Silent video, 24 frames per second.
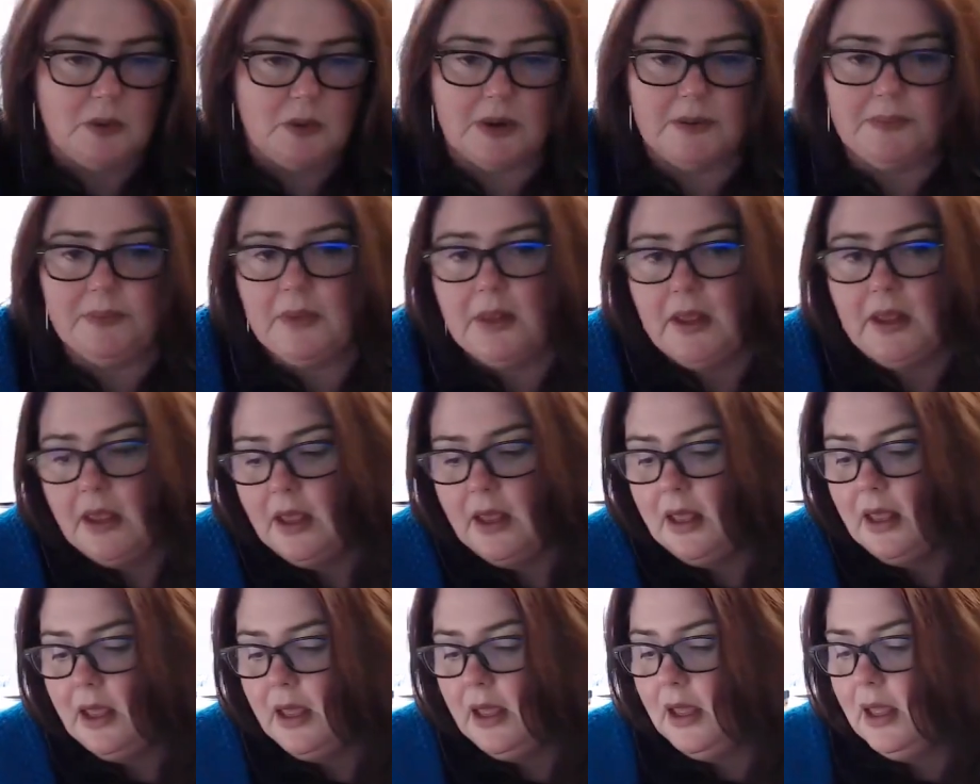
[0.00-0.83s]
one.
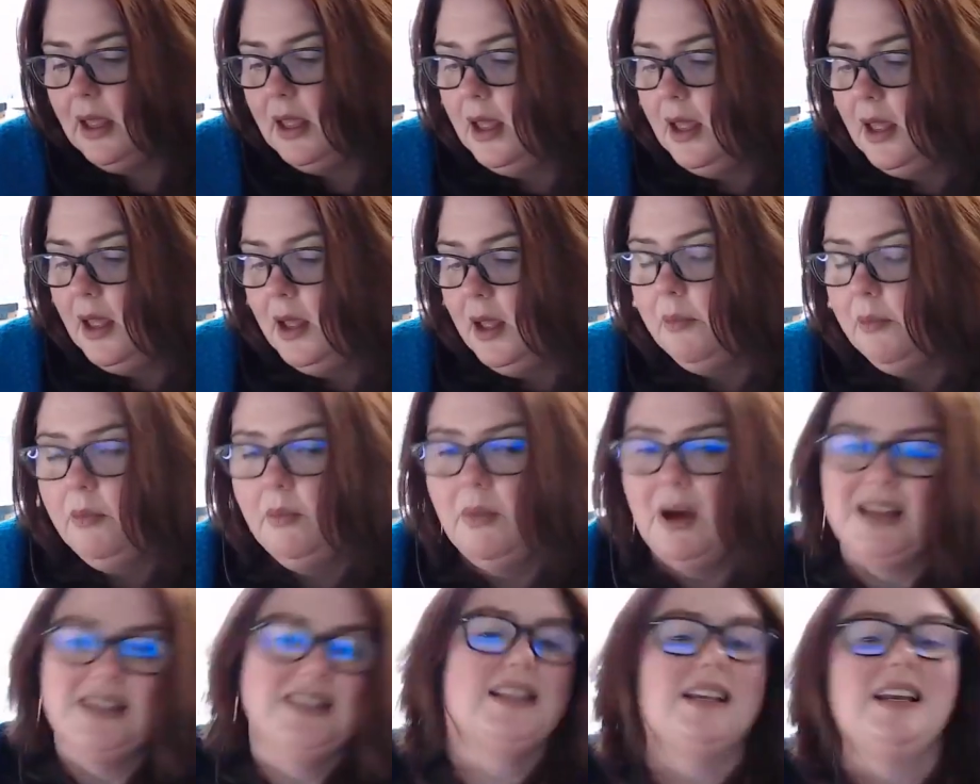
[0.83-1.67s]

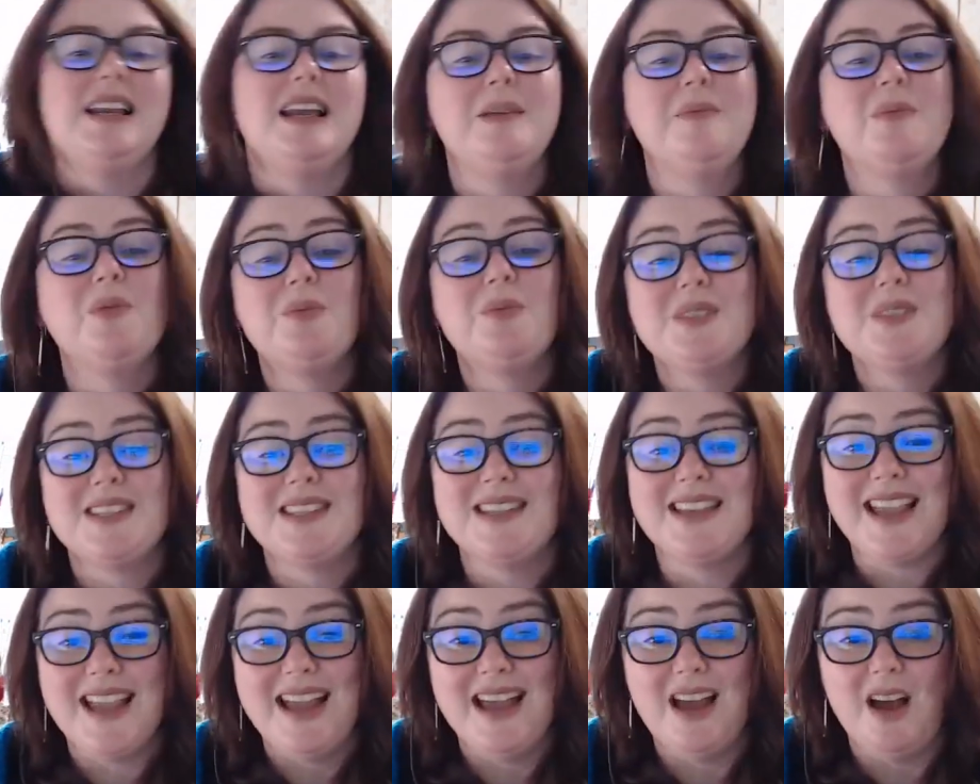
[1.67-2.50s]
My dilemma was
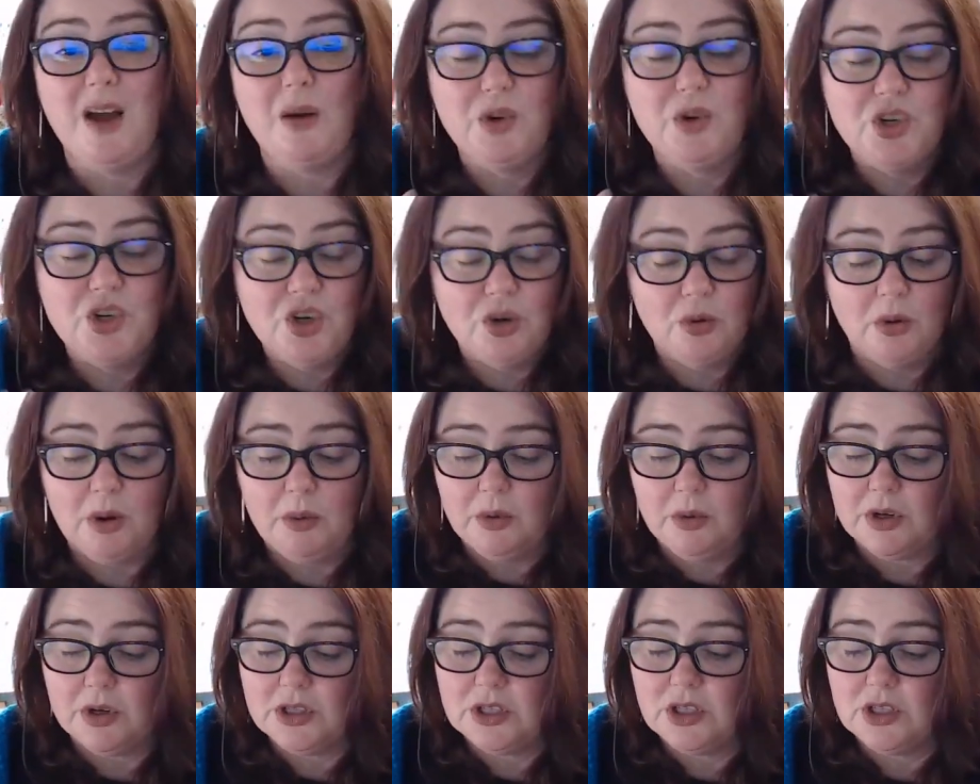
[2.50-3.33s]
I knew I
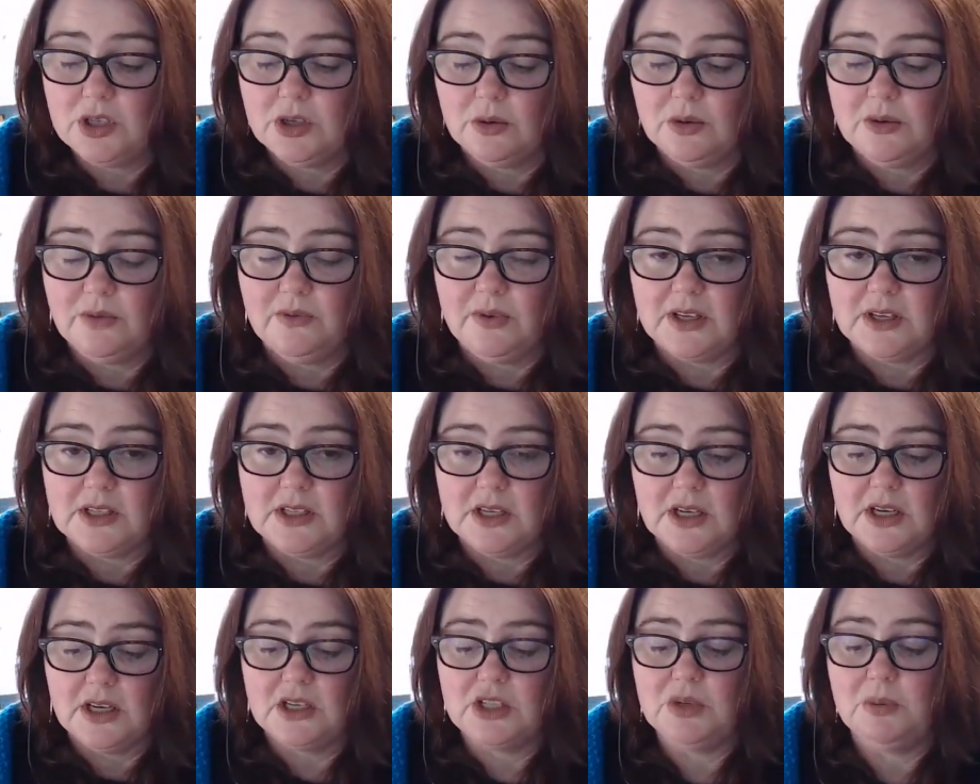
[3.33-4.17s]
wanted to do it in
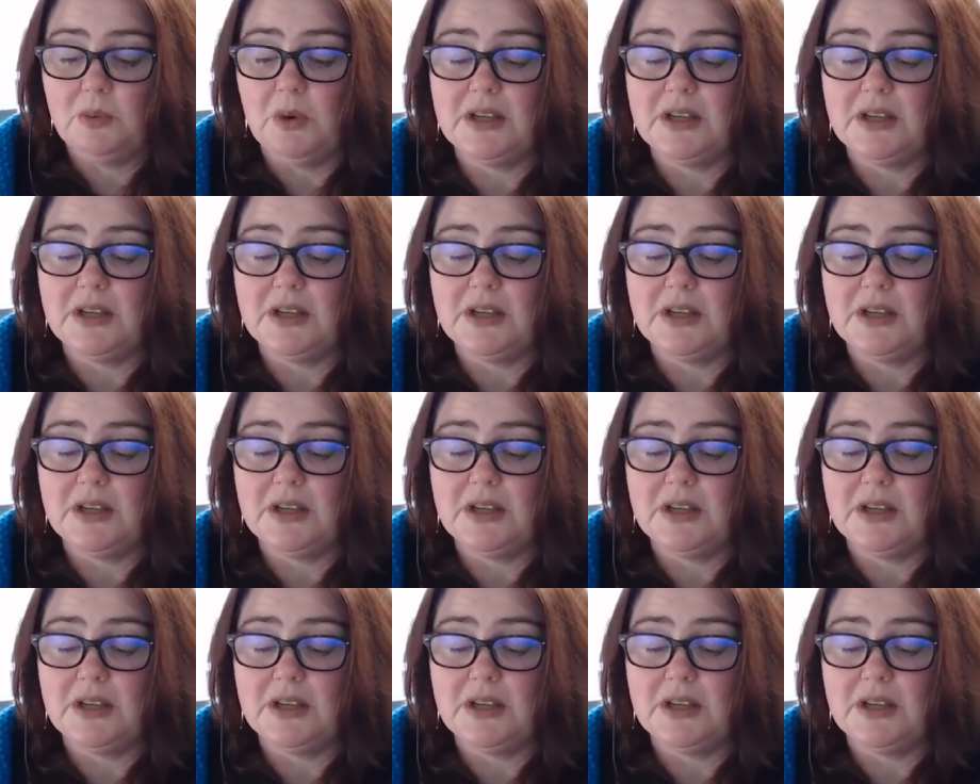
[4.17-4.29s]
vintage.